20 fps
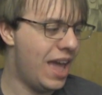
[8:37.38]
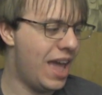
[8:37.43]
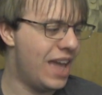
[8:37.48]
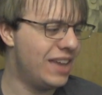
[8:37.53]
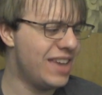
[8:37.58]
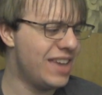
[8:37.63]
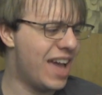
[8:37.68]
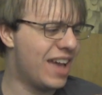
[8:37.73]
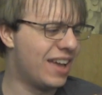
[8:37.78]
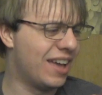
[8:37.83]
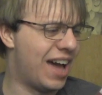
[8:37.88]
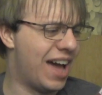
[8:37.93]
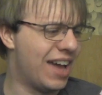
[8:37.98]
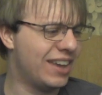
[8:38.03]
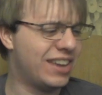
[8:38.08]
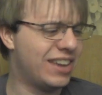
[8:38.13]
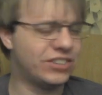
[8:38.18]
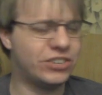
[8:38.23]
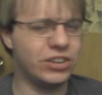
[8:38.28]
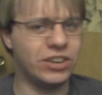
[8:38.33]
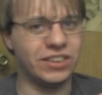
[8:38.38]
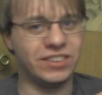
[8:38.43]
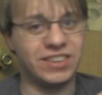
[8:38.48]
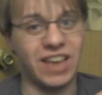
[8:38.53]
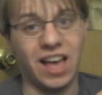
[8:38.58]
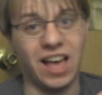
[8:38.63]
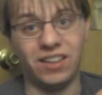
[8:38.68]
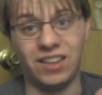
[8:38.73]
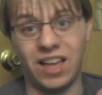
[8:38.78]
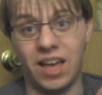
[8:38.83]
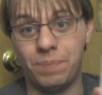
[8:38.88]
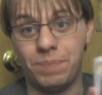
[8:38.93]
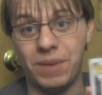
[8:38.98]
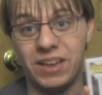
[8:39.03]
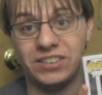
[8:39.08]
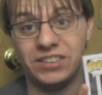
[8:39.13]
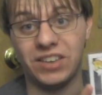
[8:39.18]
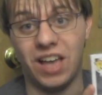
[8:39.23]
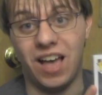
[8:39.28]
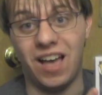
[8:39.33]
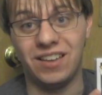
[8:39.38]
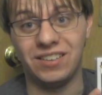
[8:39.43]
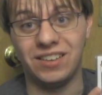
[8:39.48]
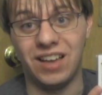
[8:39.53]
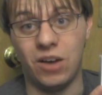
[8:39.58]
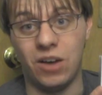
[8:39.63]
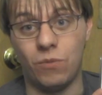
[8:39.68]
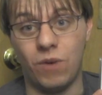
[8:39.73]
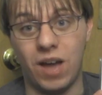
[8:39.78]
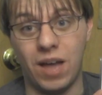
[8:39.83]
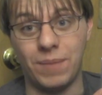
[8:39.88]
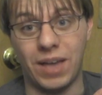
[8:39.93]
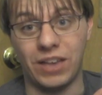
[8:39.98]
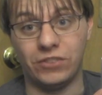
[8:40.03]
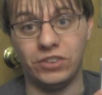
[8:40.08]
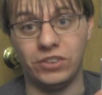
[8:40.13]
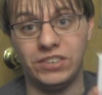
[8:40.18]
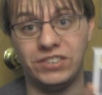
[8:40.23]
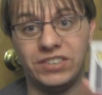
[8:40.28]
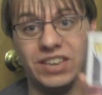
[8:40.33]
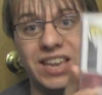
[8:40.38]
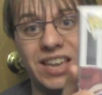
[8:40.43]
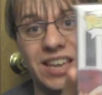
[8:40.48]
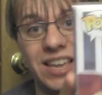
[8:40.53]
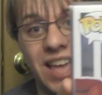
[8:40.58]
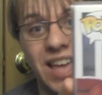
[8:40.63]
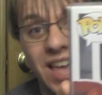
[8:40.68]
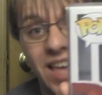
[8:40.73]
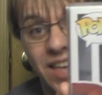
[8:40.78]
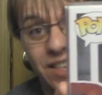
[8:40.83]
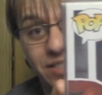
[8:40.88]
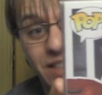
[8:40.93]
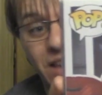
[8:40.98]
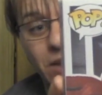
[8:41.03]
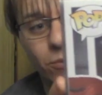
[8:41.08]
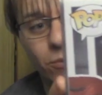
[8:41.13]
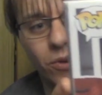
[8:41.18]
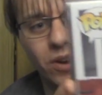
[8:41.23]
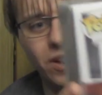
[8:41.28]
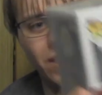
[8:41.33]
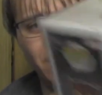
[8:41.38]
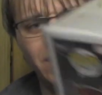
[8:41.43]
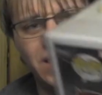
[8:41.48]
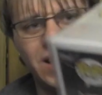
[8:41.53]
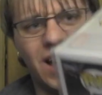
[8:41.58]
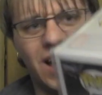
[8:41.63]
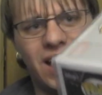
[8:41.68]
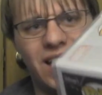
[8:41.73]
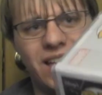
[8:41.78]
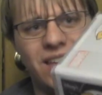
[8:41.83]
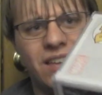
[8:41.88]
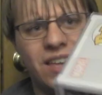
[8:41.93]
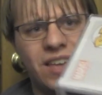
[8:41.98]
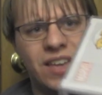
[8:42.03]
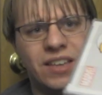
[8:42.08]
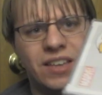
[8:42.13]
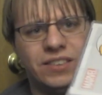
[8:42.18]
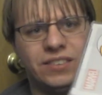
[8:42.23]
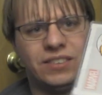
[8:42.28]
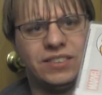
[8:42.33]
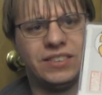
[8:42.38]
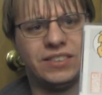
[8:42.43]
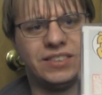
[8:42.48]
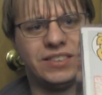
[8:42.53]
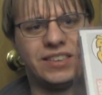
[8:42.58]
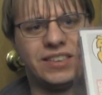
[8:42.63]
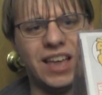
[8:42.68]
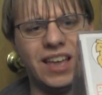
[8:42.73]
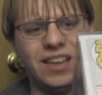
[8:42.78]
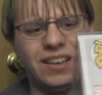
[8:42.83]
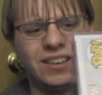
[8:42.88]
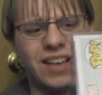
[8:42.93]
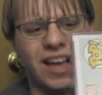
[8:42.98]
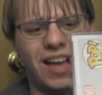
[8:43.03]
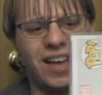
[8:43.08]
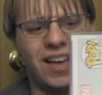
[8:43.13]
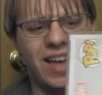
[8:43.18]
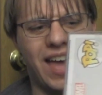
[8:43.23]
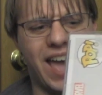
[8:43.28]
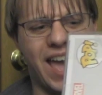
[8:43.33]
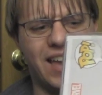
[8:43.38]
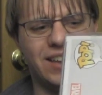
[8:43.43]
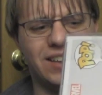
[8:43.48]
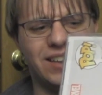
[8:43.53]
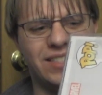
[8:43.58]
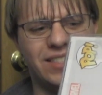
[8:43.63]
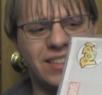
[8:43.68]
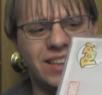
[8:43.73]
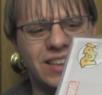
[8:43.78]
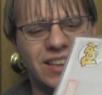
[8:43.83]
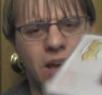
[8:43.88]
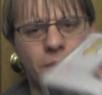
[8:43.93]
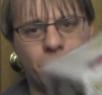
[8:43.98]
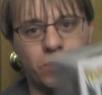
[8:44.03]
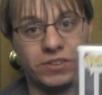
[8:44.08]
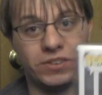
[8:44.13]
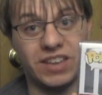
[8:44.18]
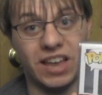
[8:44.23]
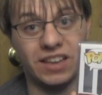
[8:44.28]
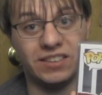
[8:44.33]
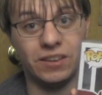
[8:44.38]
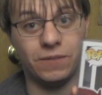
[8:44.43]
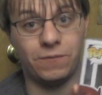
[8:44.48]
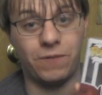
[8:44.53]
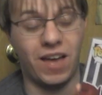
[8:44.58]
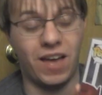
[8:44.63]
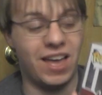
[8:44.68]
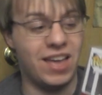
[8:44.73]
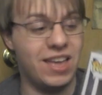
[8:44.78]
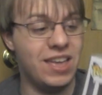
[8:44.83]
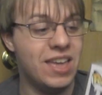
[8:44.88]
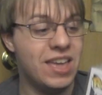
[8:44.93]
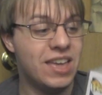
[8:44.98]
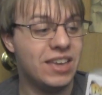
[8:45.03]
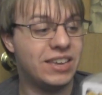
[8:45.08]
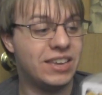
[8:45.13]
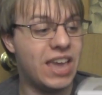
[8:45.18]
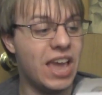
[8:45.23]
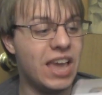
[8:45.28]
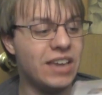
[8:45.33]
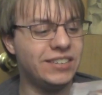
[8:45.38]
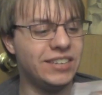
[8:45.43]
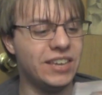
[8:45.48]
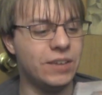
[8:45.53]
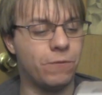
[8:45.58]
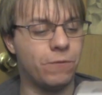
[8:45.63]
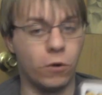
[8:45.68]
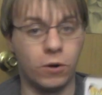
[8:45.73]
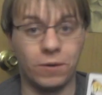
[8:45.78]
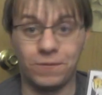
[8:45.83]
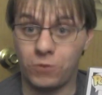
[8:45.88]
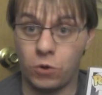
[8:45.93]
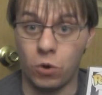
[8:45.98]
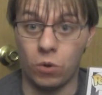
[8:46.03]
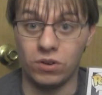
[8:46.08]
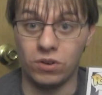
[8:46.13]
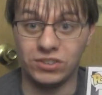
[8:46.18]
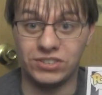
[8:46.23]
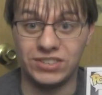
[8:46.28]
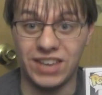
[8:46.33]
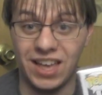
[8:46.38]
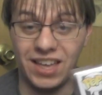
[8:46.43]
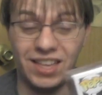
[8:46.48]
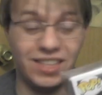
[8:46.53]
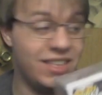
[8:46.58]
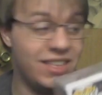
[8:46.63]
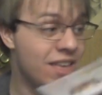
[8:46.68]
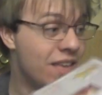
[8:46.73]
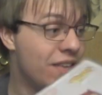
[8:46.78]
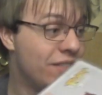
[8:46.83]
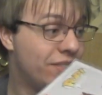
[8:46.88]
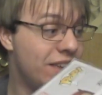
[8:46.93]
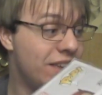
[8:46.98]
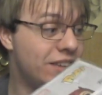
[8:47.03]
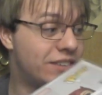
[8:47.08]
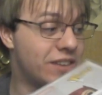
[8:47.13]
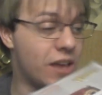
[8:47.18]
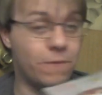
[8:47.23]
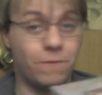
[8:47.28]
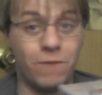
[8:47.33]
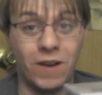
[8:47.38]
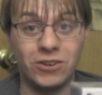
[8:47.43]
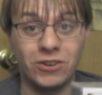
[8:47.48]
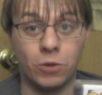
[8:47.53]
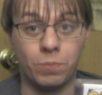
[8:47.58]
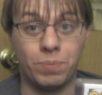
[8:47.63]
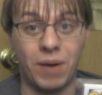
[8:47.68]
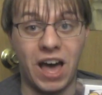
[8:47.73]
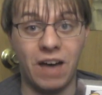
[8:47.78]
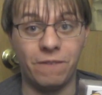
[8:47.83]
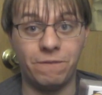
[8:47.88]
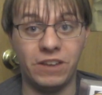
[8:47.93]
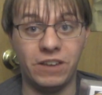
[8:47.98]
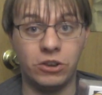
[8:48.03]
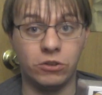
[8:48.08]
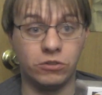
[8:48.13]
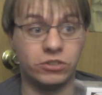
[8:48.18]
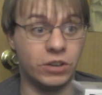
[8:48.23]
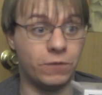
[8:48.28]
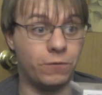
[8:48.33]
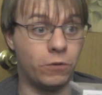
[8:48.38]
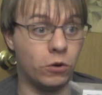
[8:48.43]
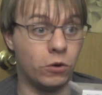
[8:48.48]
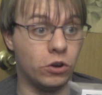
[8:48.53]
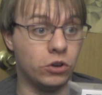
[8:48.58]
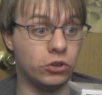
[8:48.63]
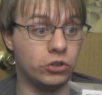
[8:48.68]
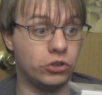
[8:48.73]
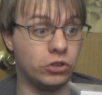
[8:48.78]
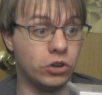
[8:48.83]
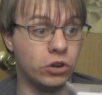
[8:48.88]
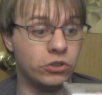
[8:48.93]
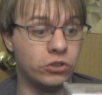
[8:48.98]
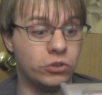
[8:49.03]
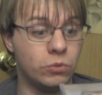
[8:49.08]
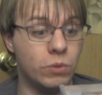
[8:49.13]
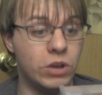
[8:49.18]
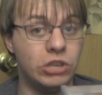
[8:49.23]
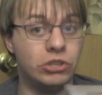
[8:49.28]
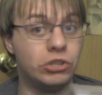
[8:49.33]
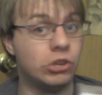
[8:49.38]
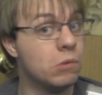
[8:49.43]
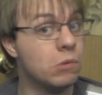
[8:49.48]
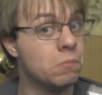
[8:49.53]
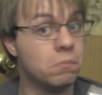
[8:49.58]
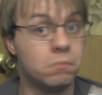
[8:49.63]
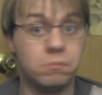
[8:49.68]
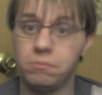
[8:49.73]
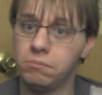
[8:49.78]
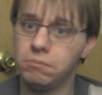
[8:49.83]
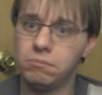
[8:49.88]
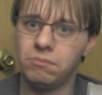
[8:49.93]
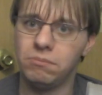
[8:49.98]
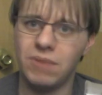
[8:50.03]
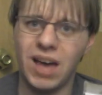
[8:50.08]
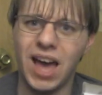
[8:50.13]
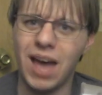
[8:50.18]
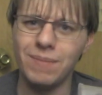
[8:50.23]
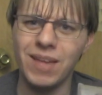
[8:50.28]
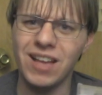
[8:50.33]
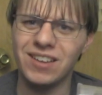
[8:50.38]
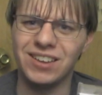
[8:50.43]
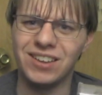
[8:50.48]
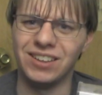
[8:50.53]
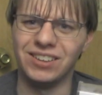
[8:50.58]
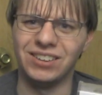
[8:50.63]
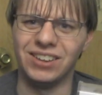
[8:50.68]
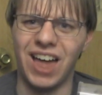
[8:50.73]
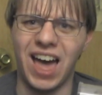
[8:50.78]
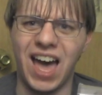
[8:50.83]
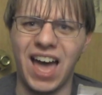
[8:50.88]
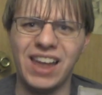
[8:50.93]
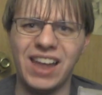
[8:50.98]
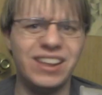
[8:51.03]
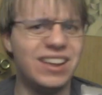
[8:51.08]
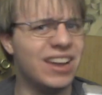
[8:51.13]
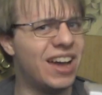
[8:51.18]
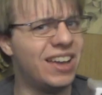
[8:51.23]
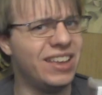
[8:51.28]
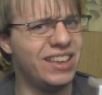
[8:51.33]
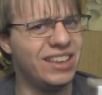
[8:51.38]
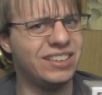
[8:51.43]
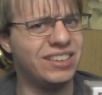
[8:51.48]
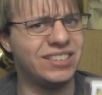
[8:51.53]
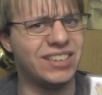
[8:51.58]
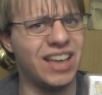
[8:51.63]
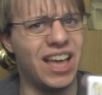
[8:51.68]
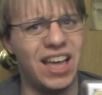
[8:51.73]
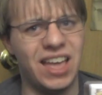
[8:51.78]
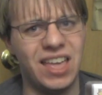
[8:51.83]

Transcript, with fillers: yeah, I guess you can tell based on what I'm actually seeing, they really dig hang in the protective casing for, of course, these Funko Pop figures for sure, to which I'm not gonna lie, it's